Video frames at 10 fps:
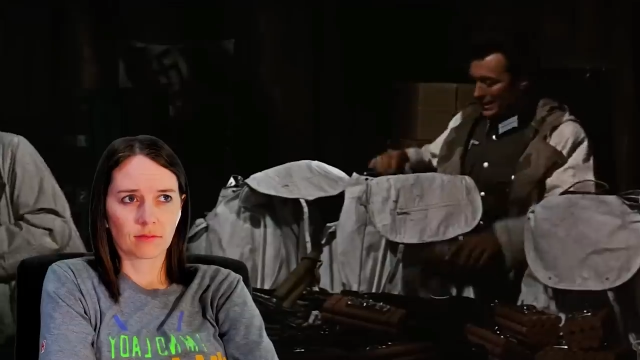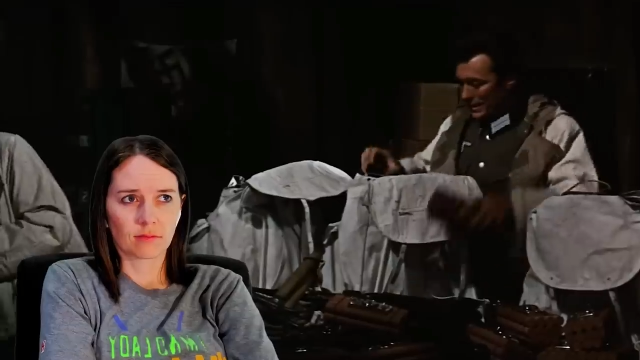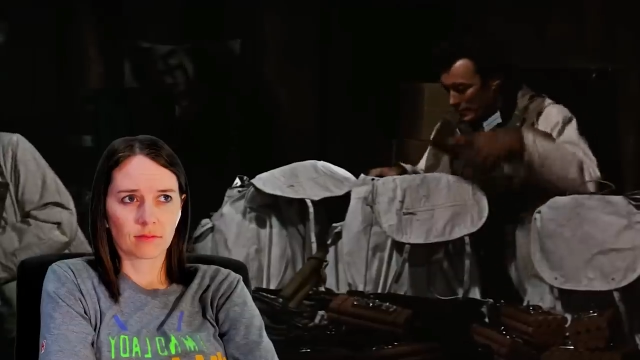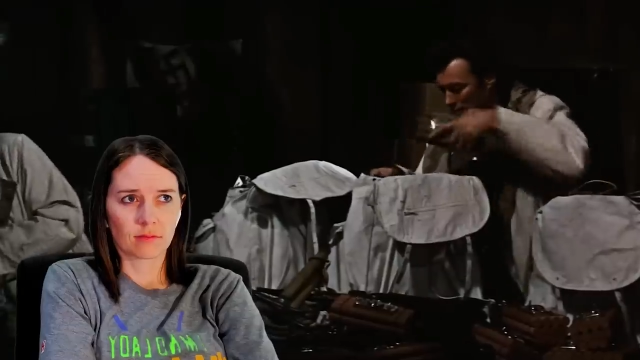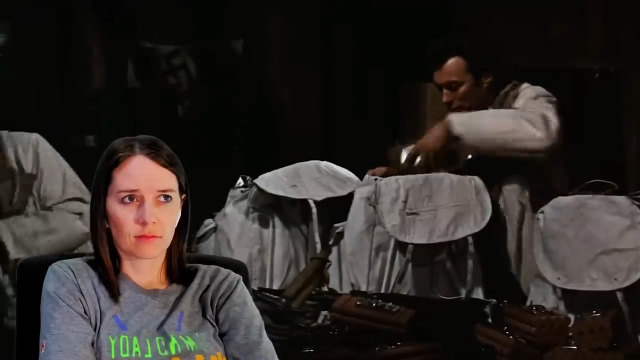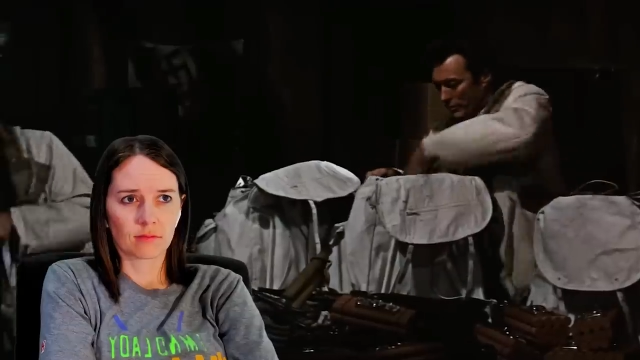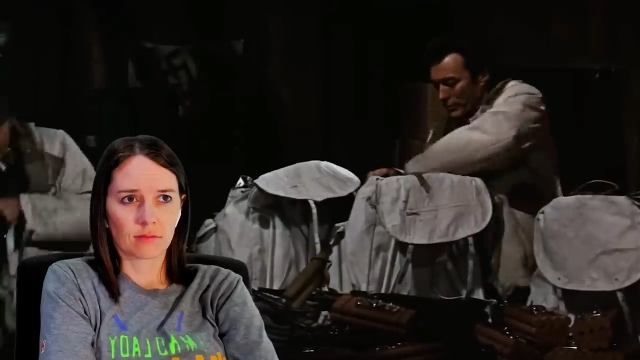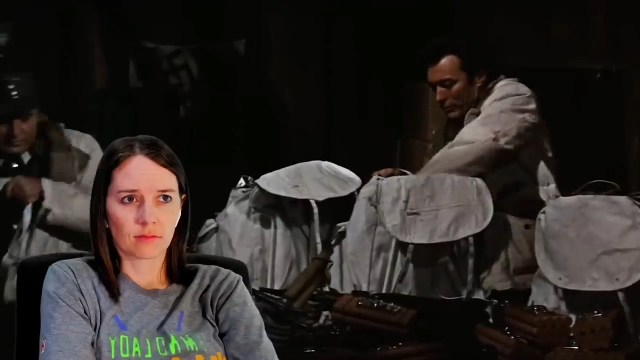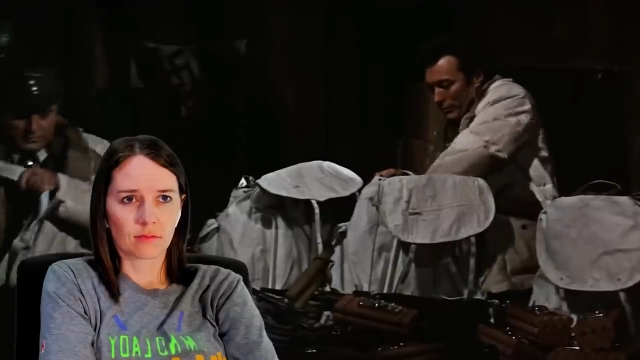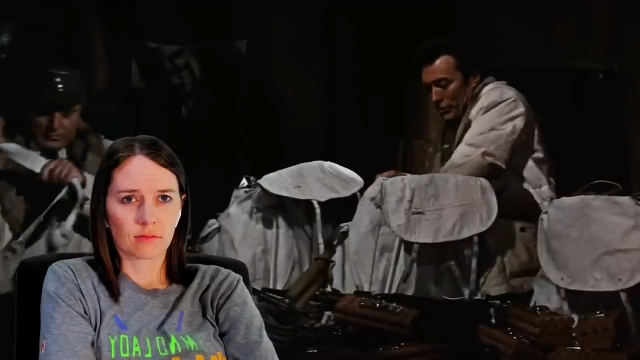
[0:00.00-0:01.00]
Speaker 1: Guess it's
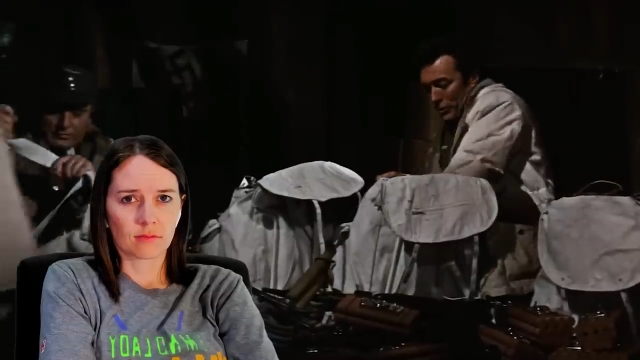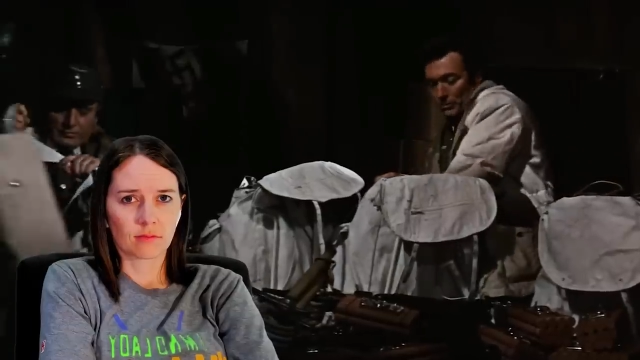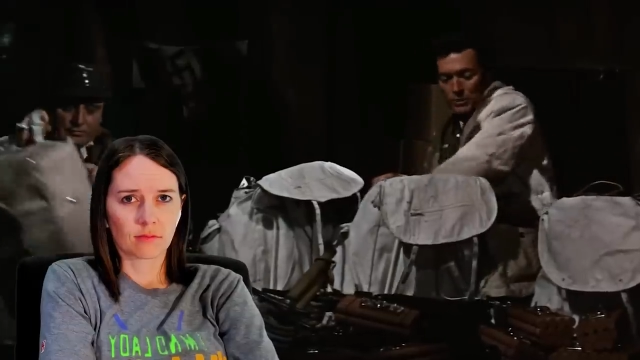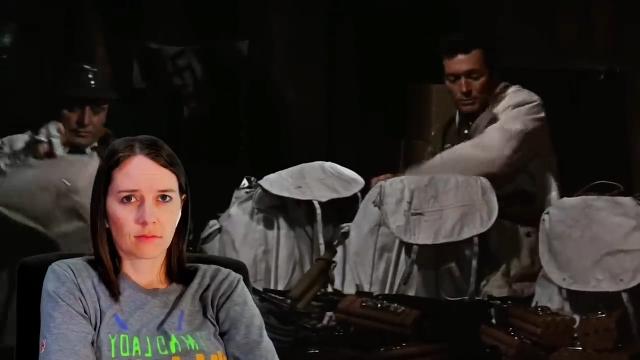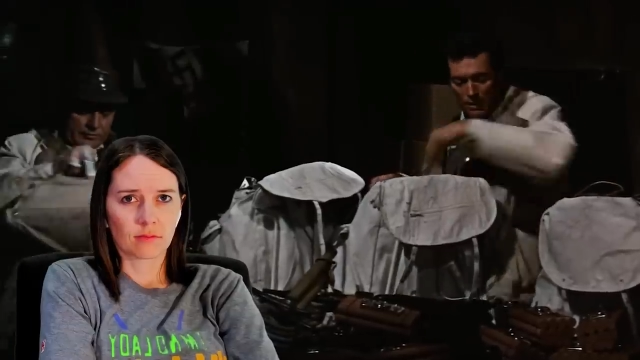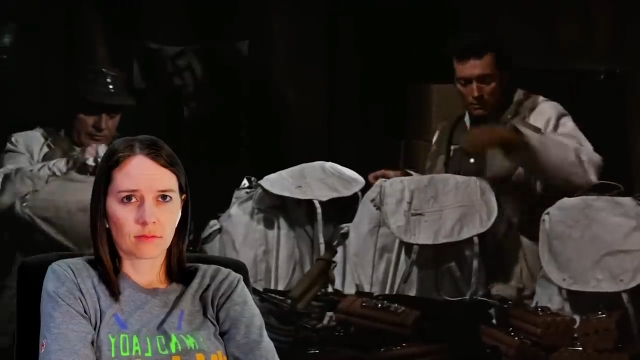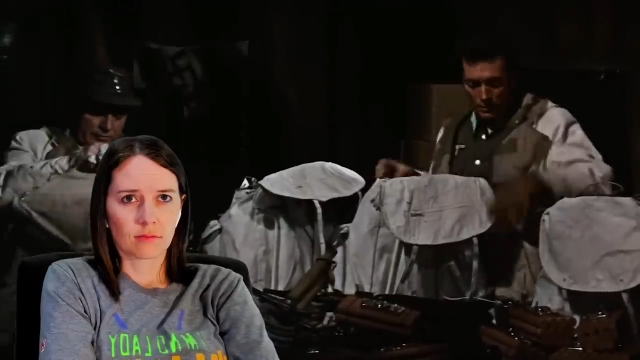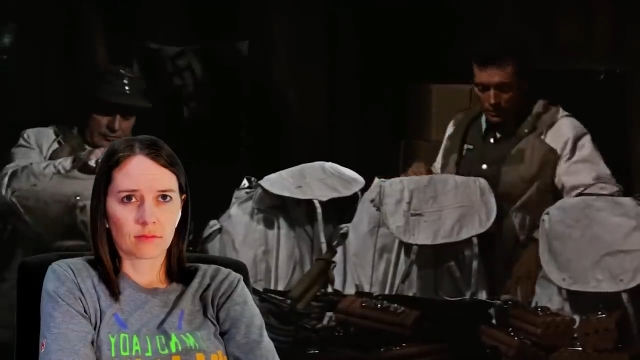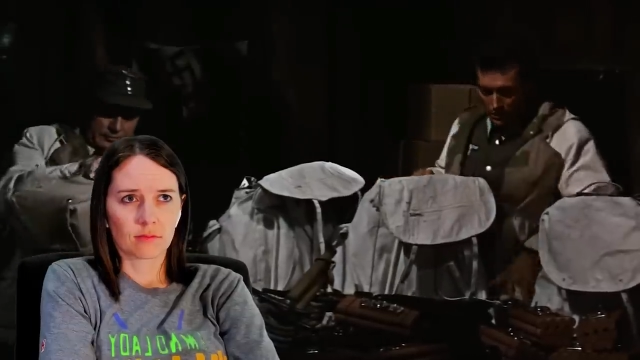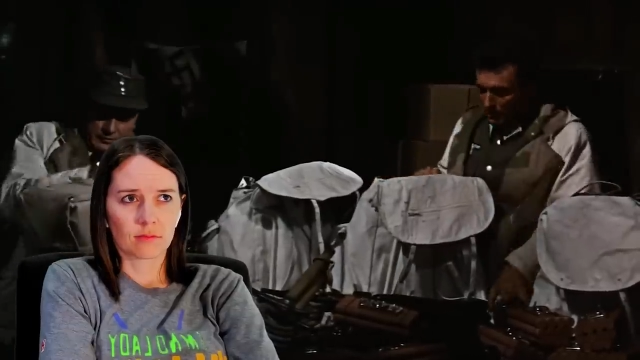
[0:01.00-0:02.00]
occurred to you the Germans
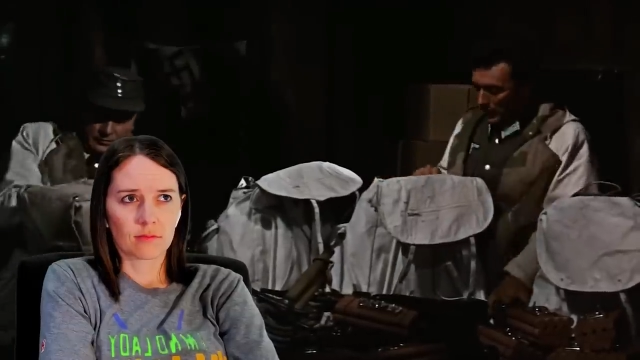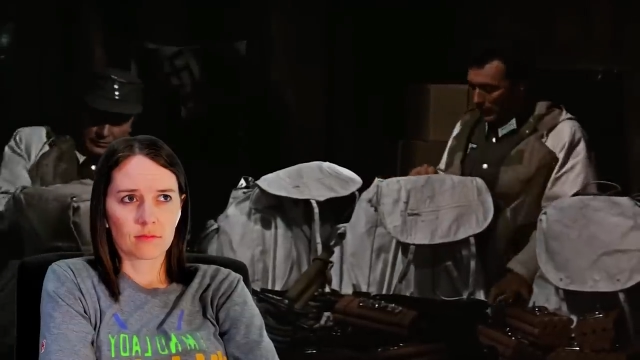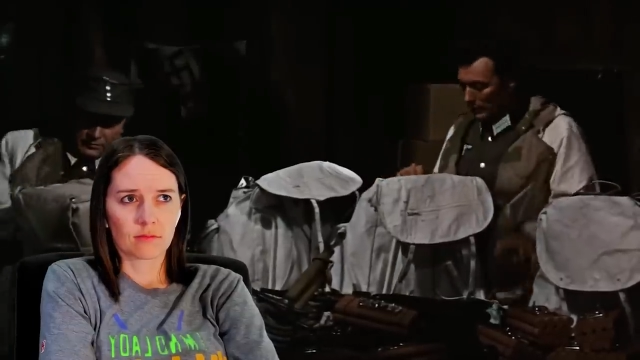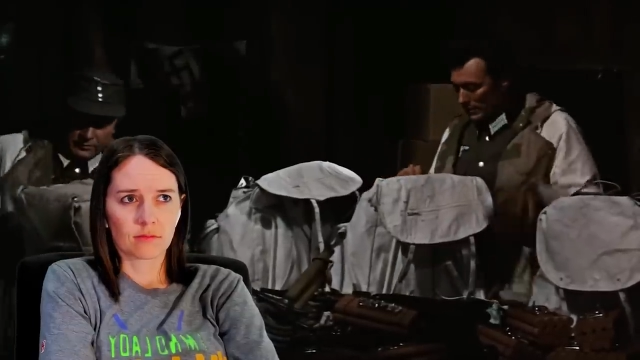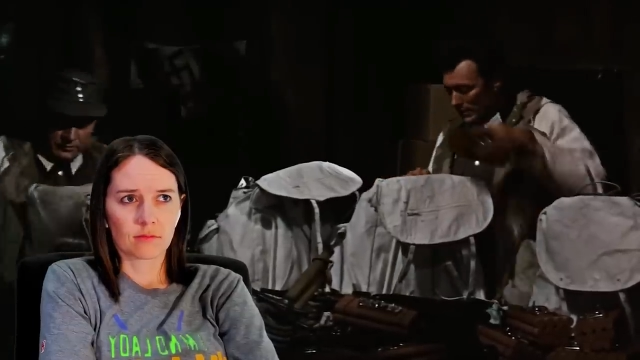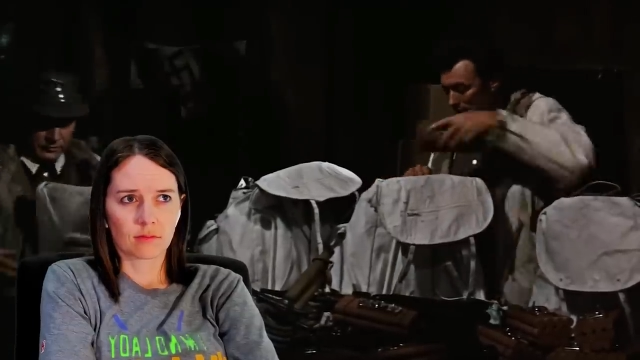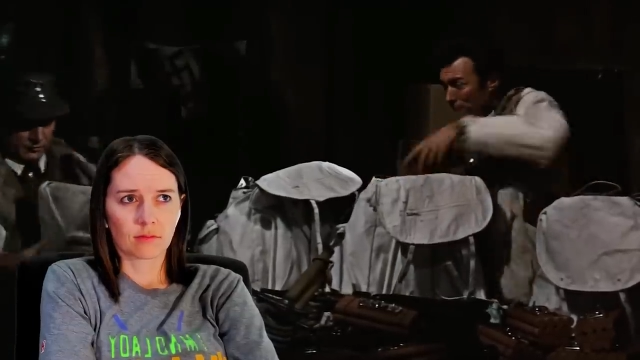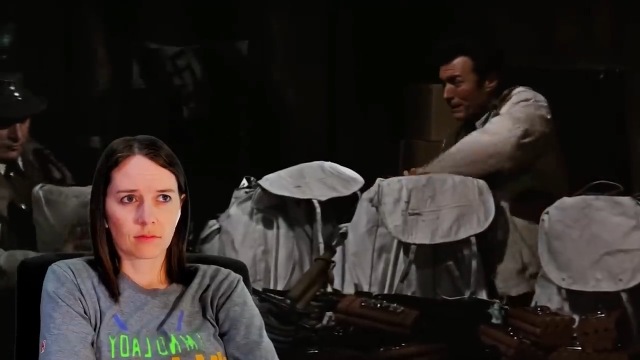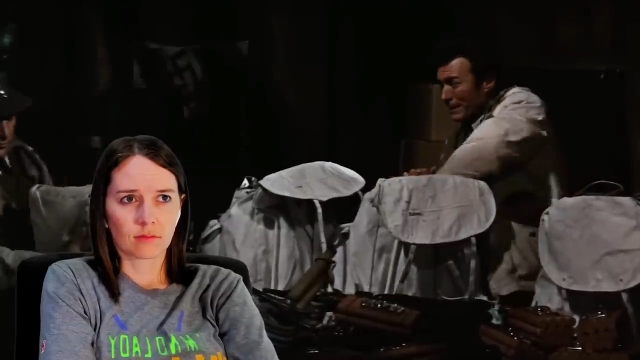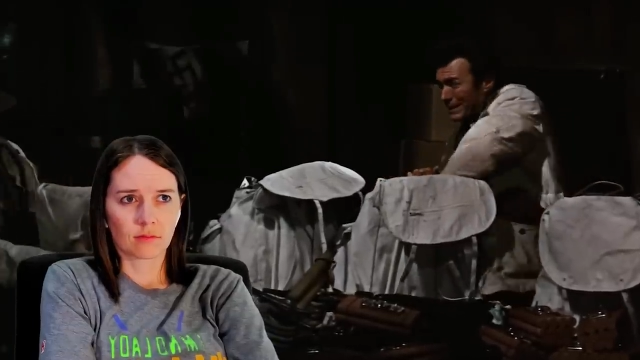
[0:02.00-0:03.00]
probably know about all this stuff by